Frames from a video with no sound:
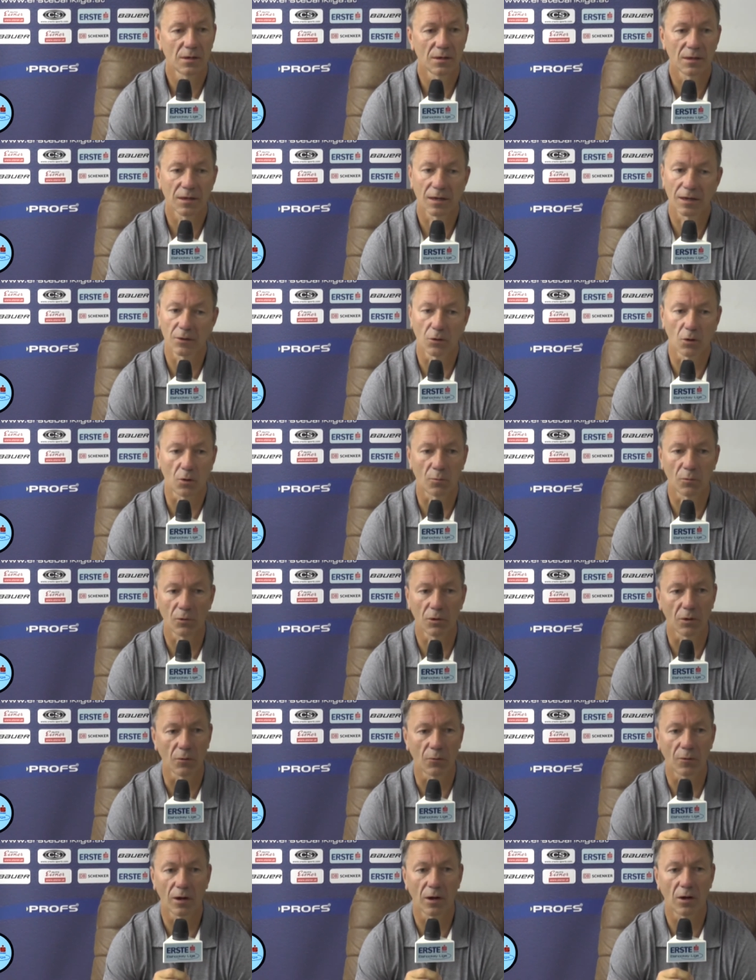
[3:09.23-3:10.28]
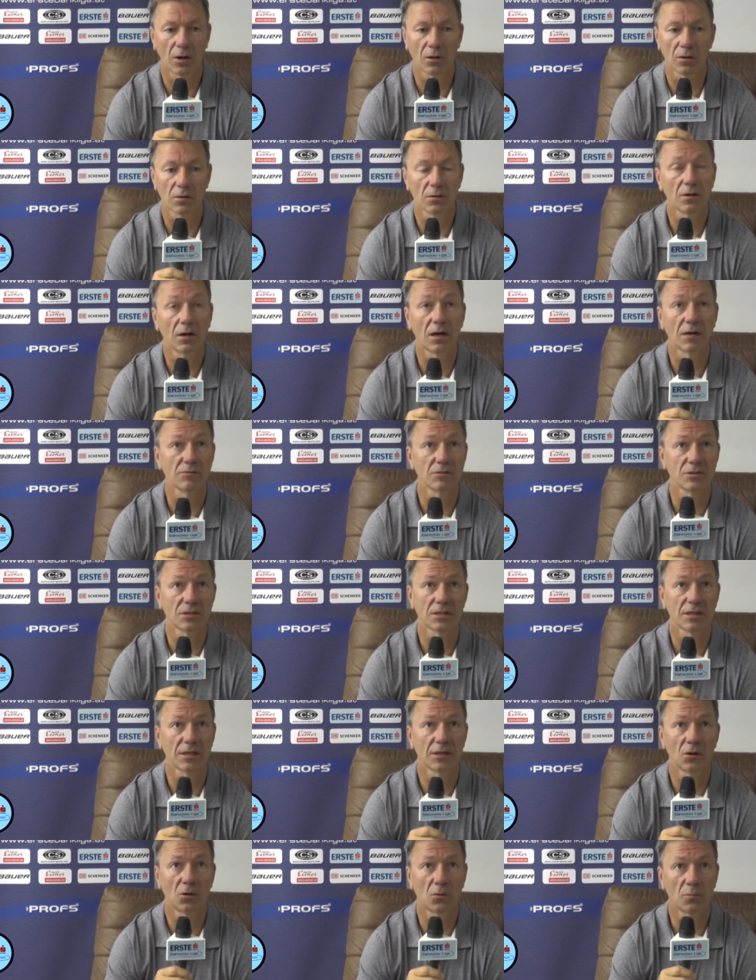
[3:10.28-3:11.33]
I know him really well. Obviously,
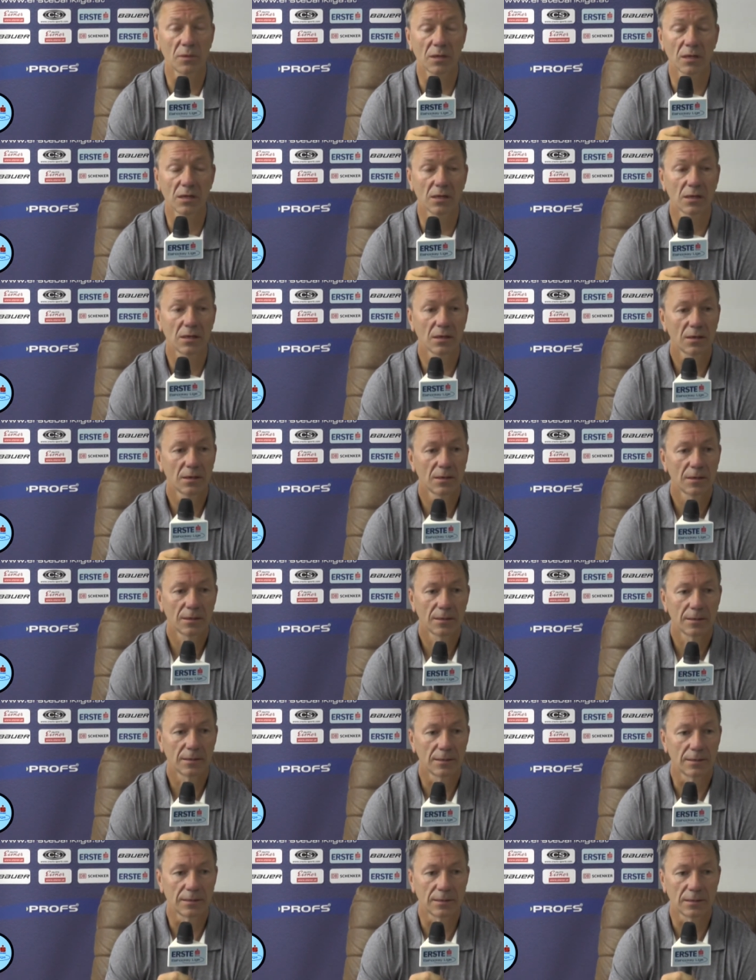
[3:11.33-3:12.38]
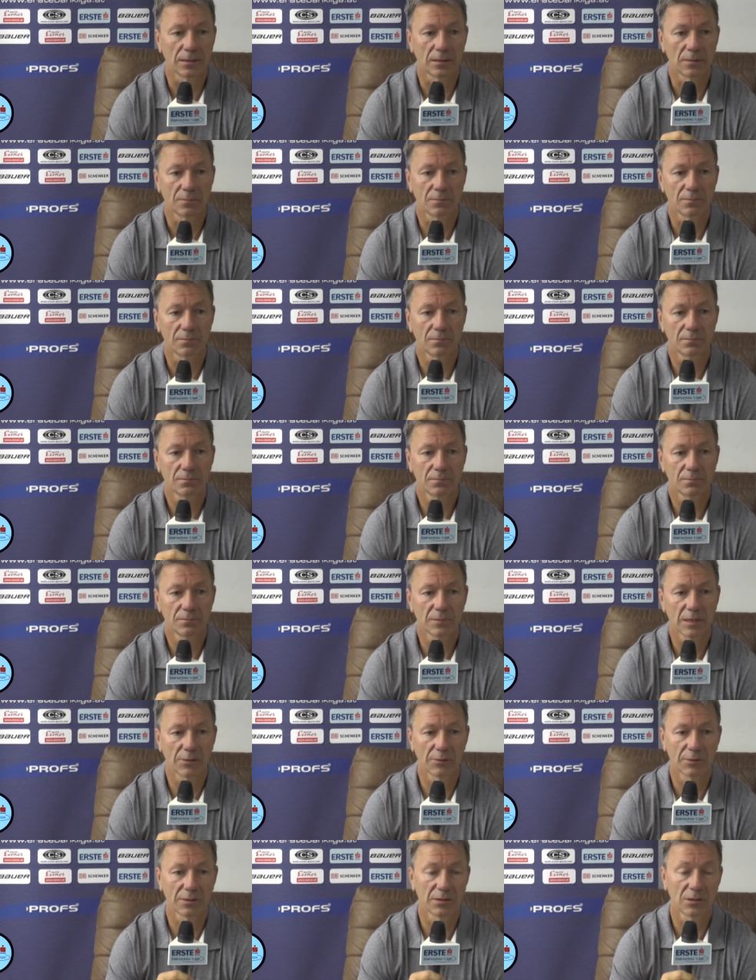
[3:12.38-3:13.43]
they know me. Um,
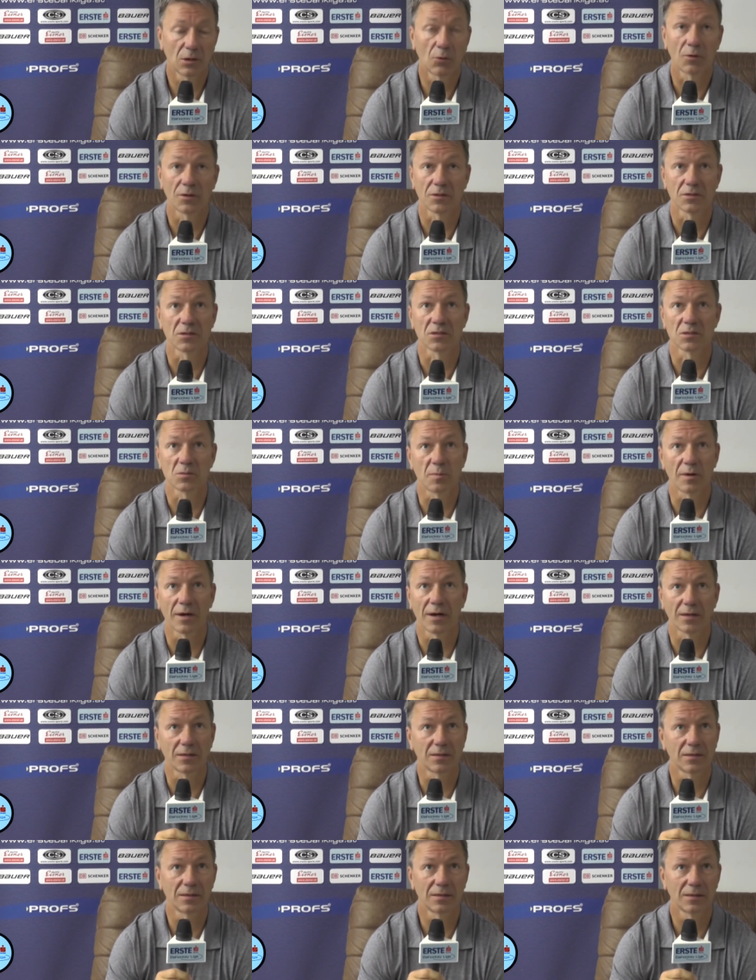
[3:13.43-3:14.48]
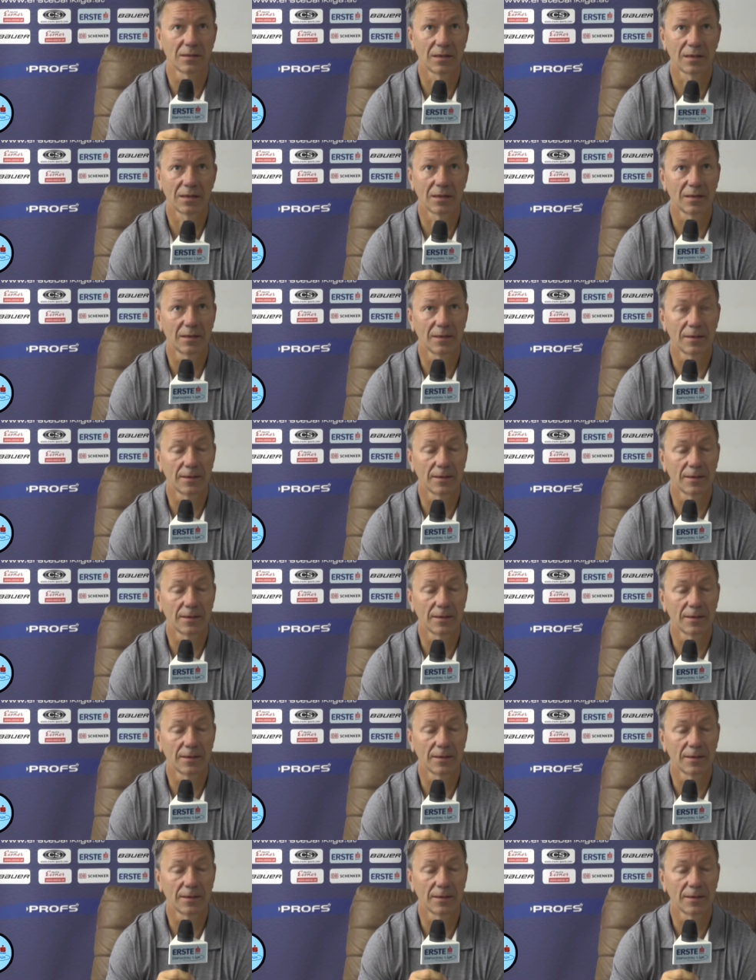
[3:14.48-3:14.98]
they know what to expect, and and